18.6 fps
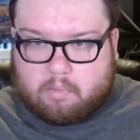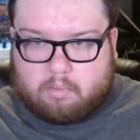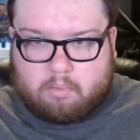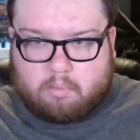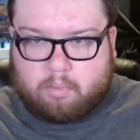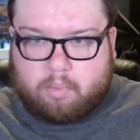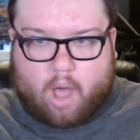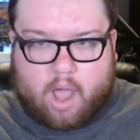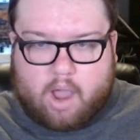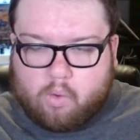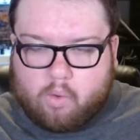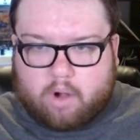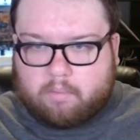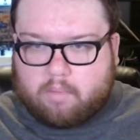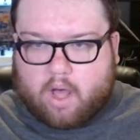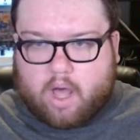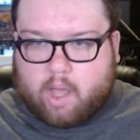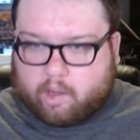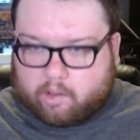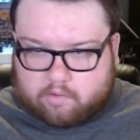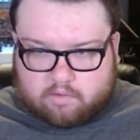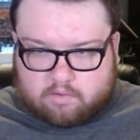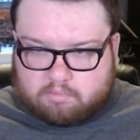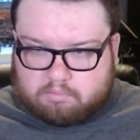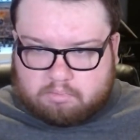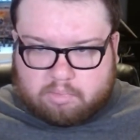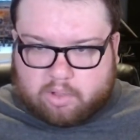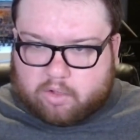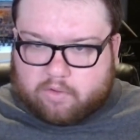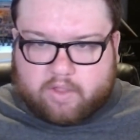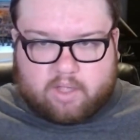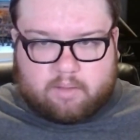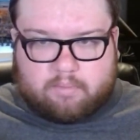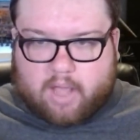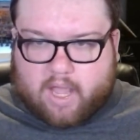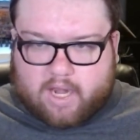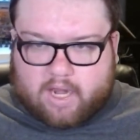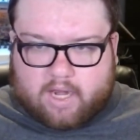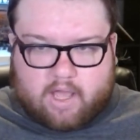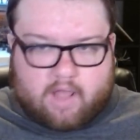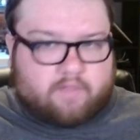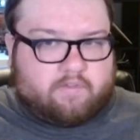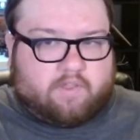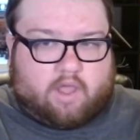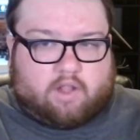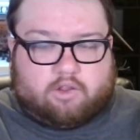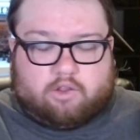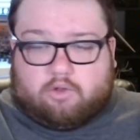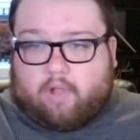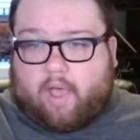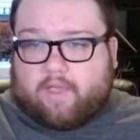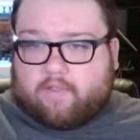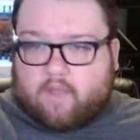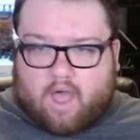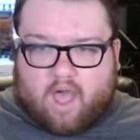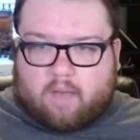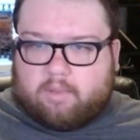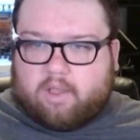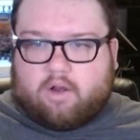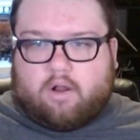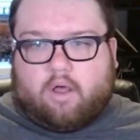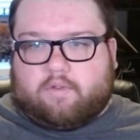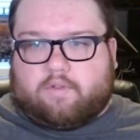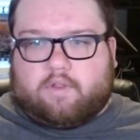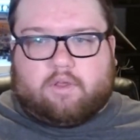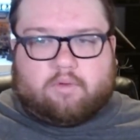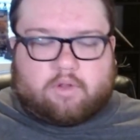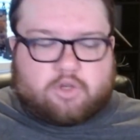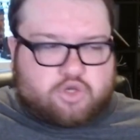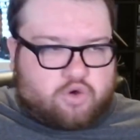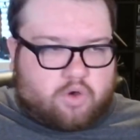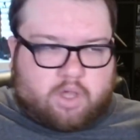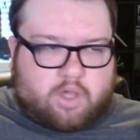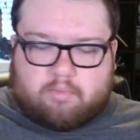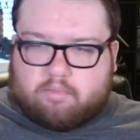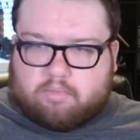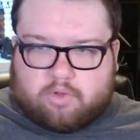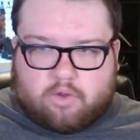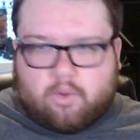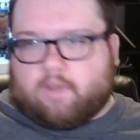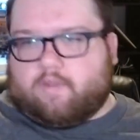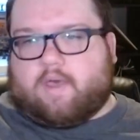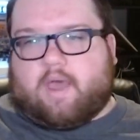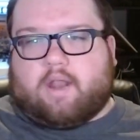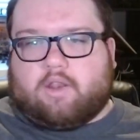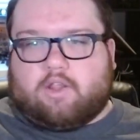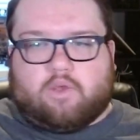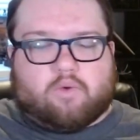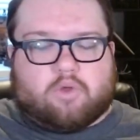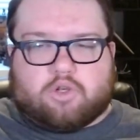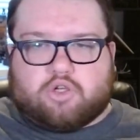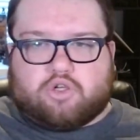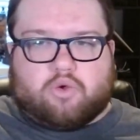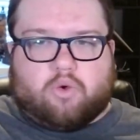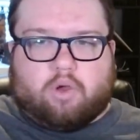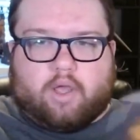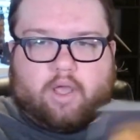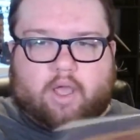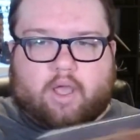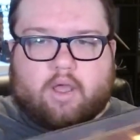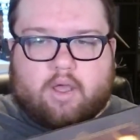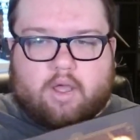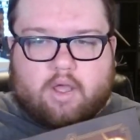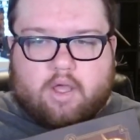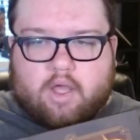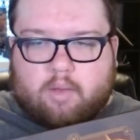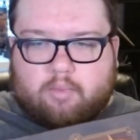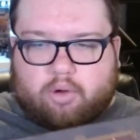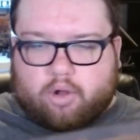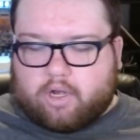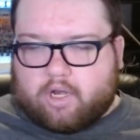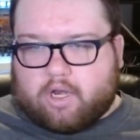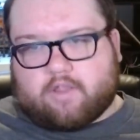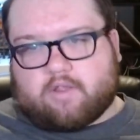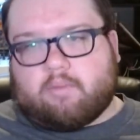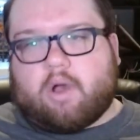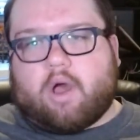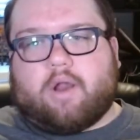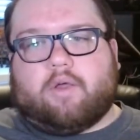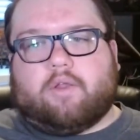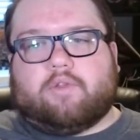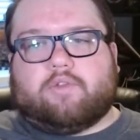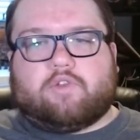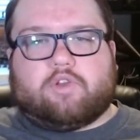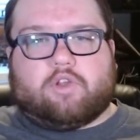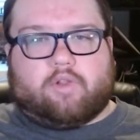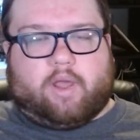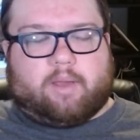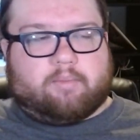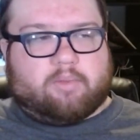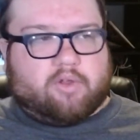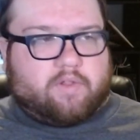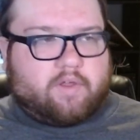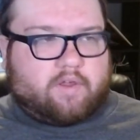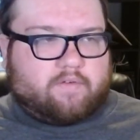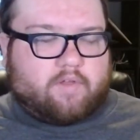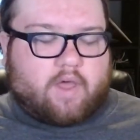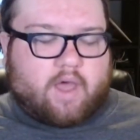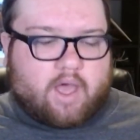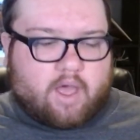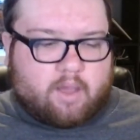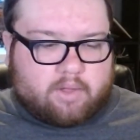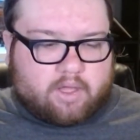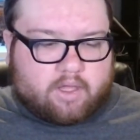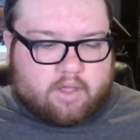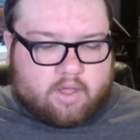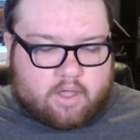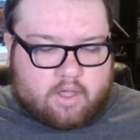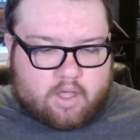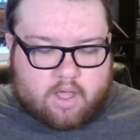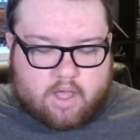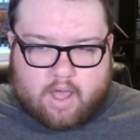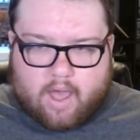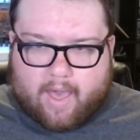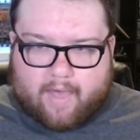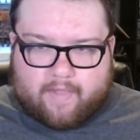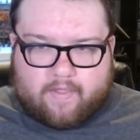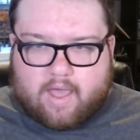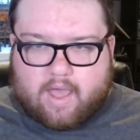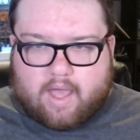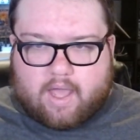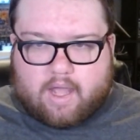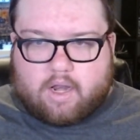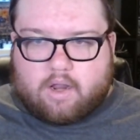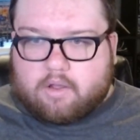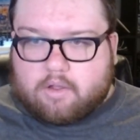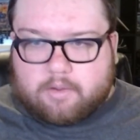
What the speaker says: buy one box, build it, paint it. And do you like the hobby at all? Do you enjoy doing that? Do you enjoy putting together models? Do you like building for the hobby? And then